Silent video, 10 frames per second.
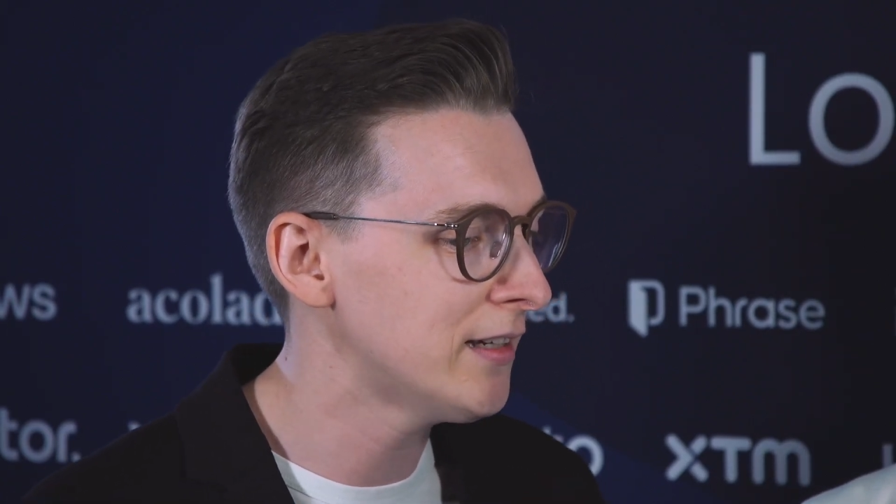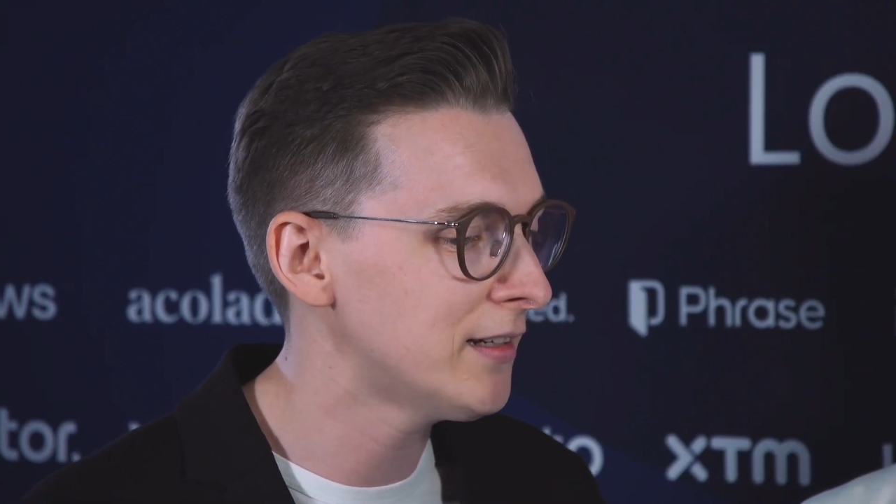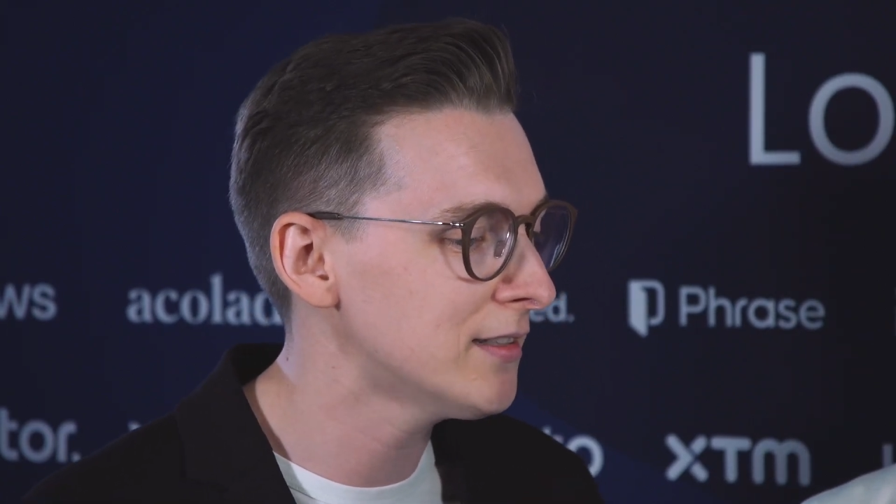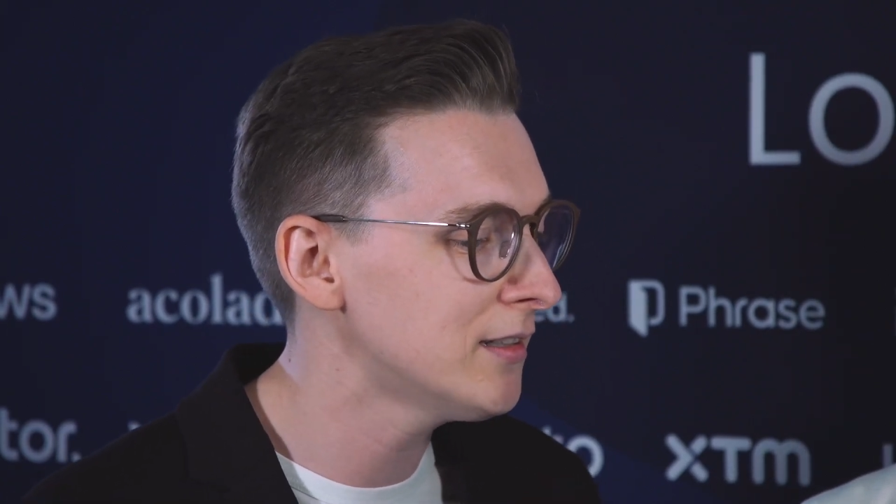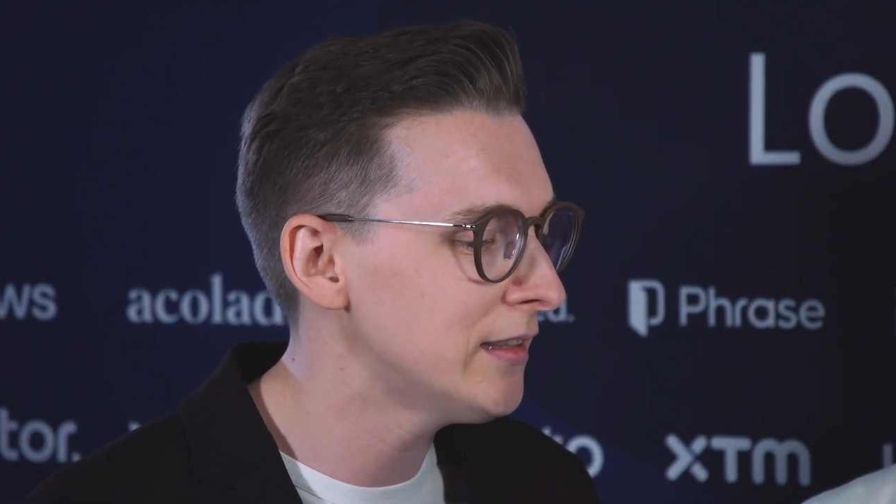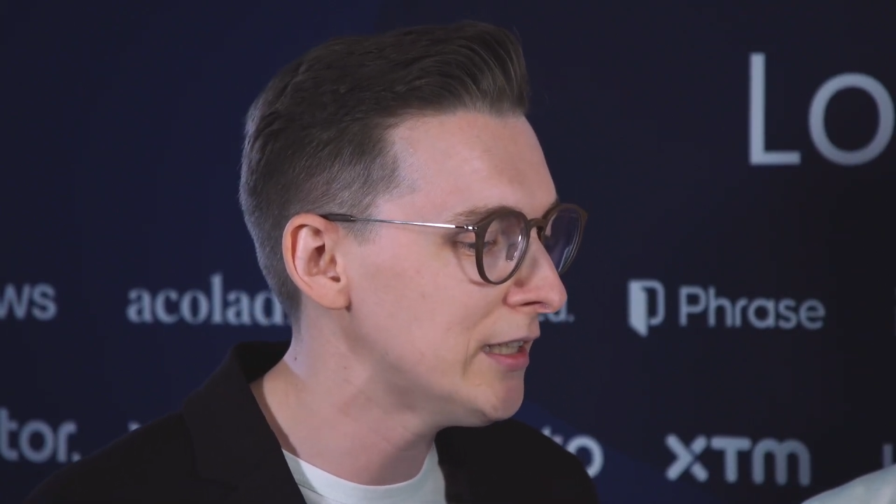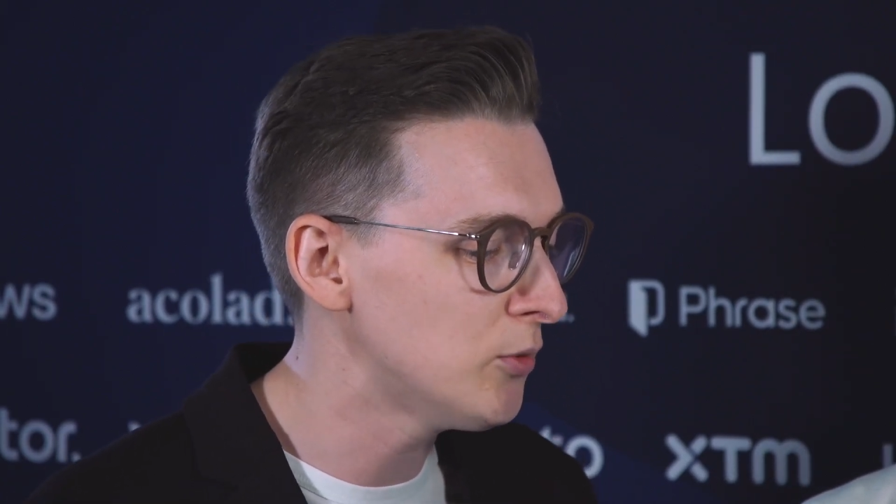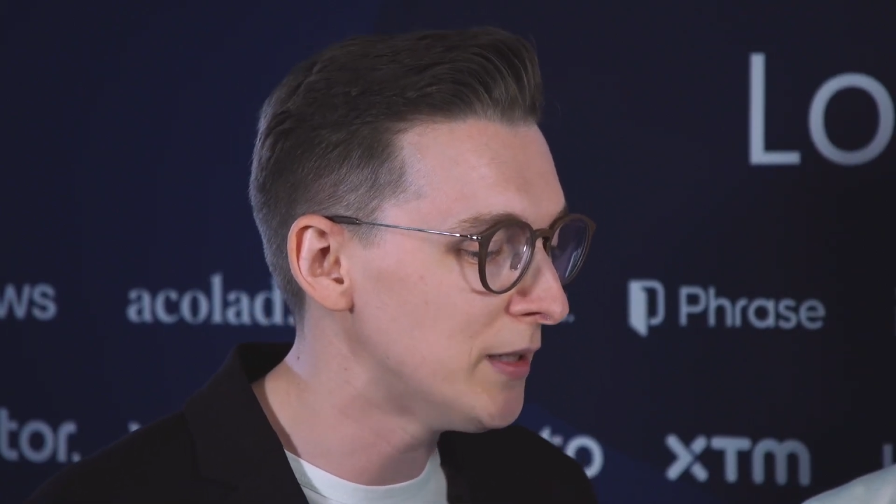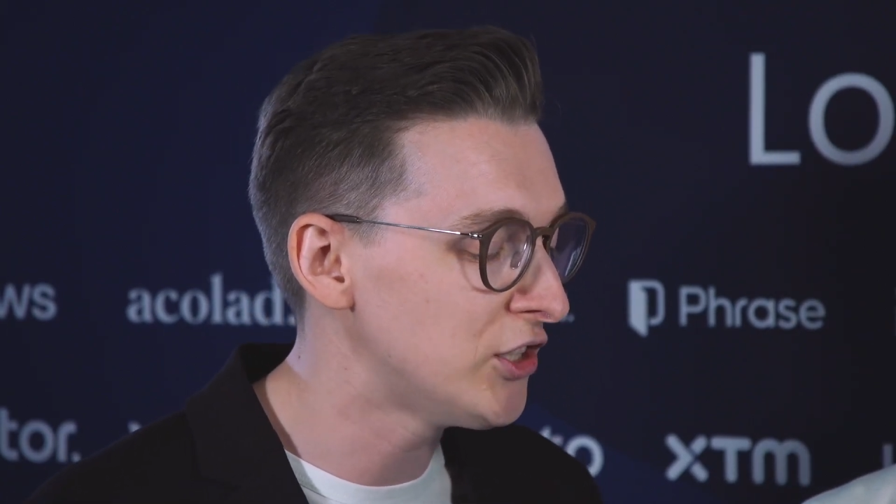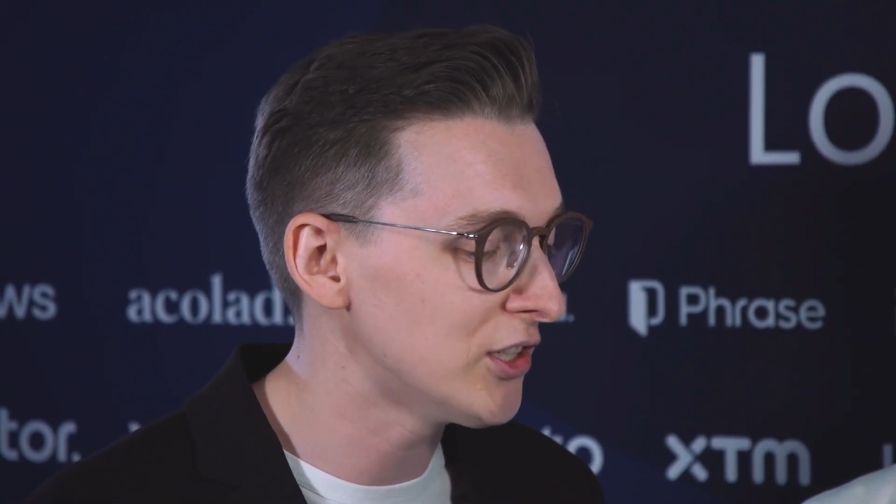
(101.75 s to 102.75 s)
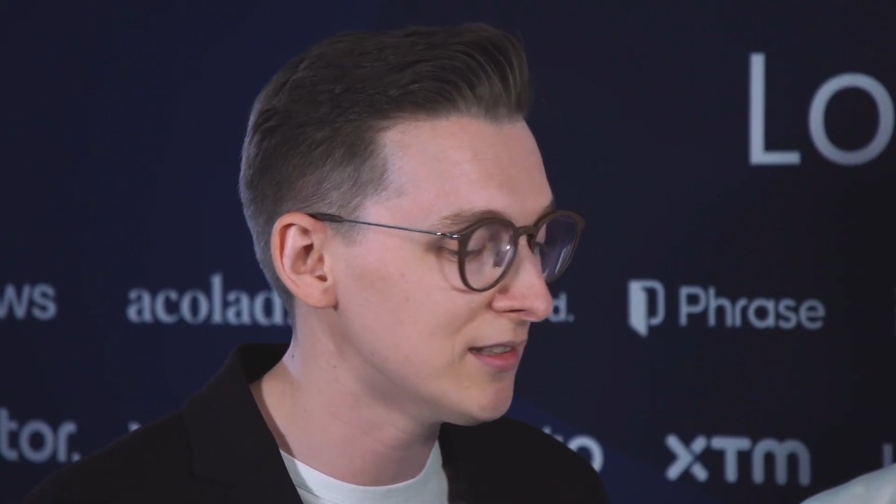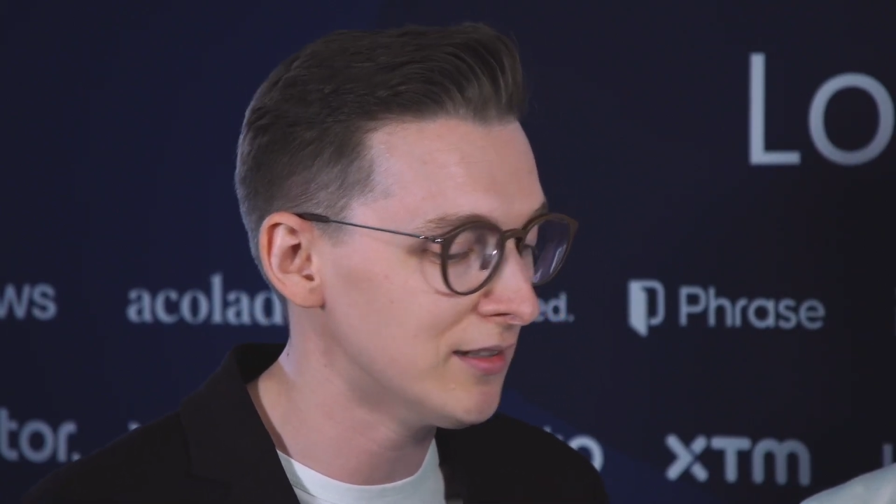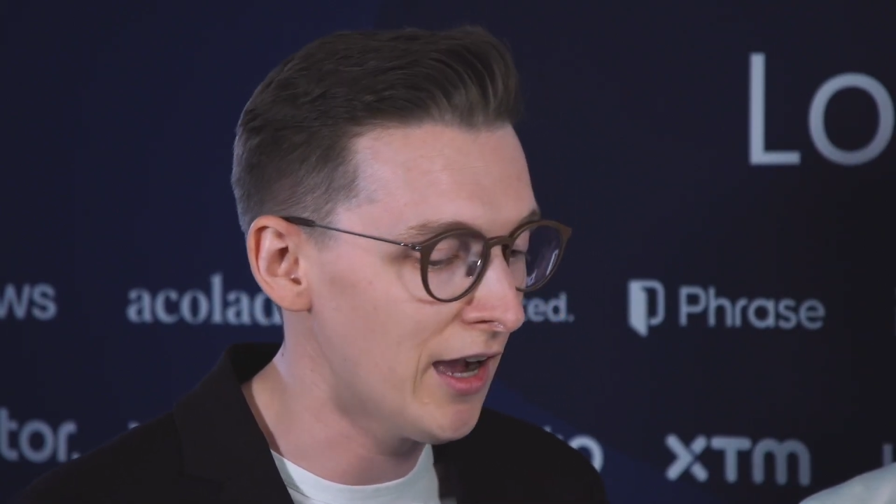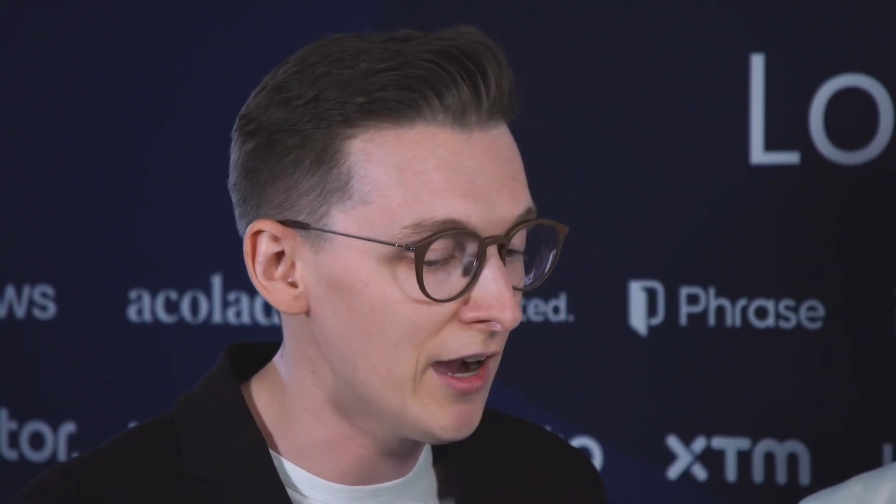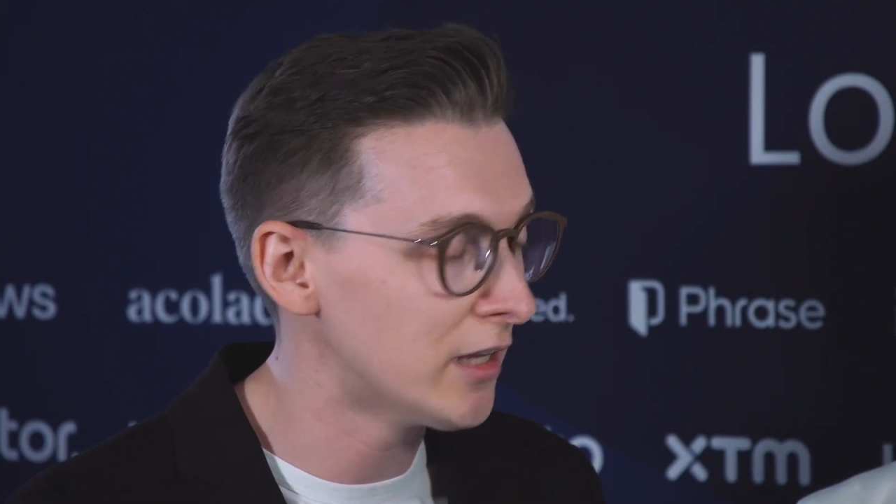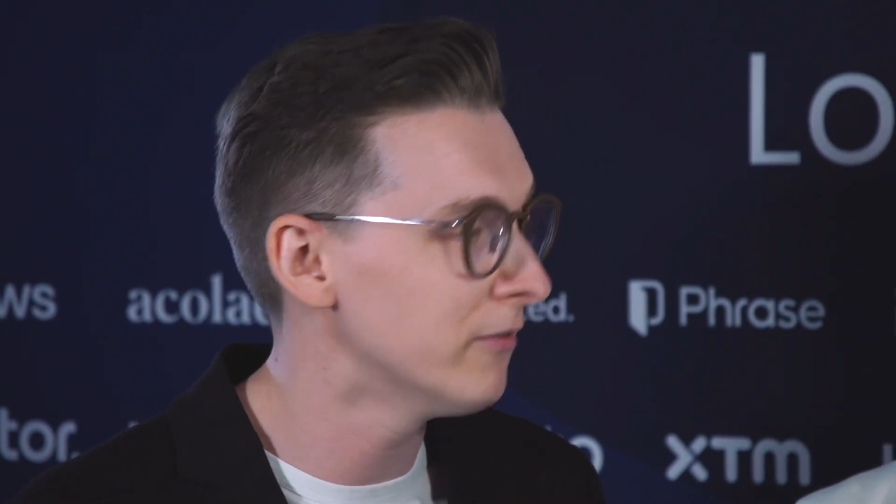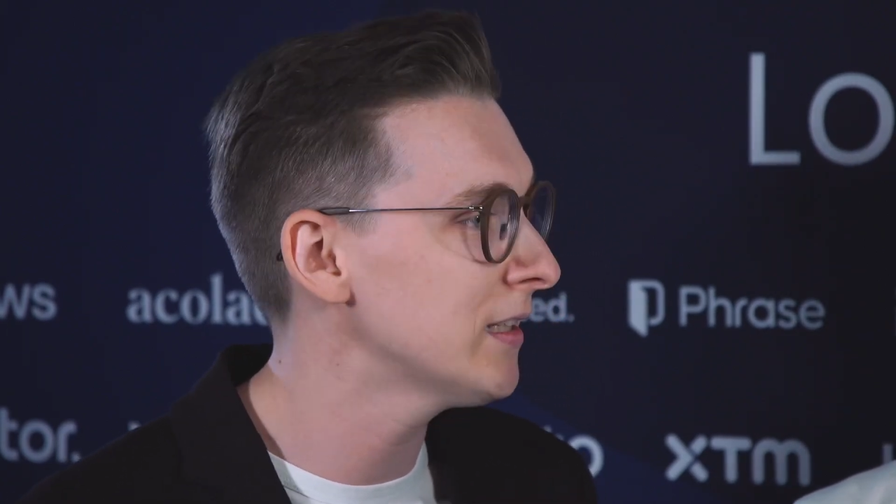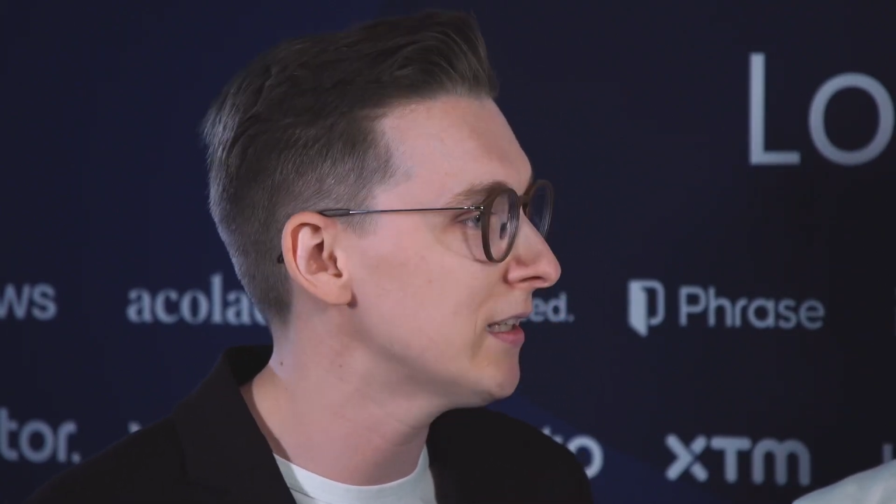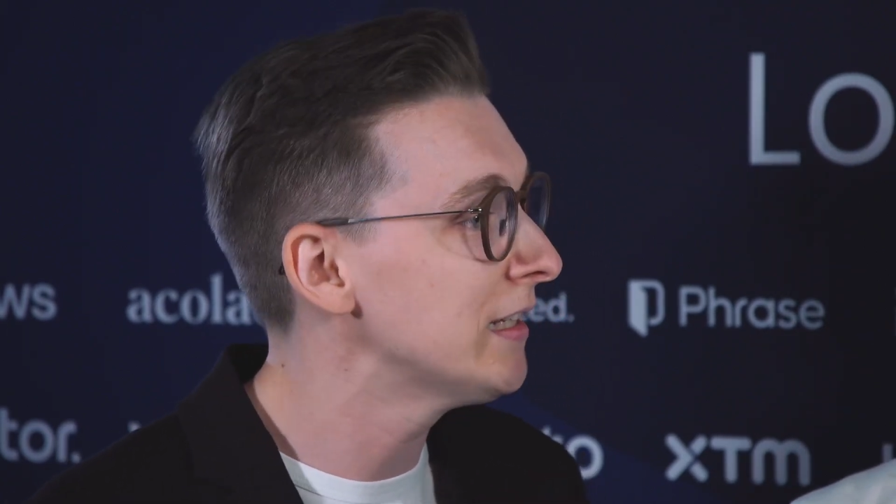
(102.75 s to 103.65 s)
doesn't need to be just high quality.